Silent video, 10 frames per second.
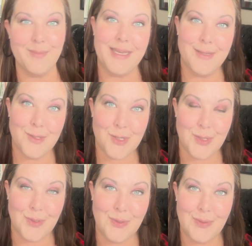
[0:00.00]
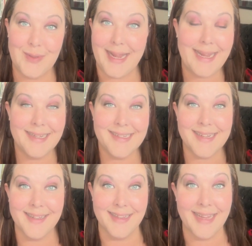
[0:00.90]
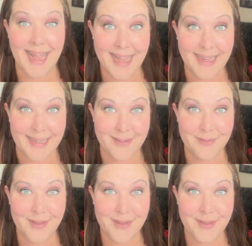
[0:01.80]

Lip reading: in tune, and alive.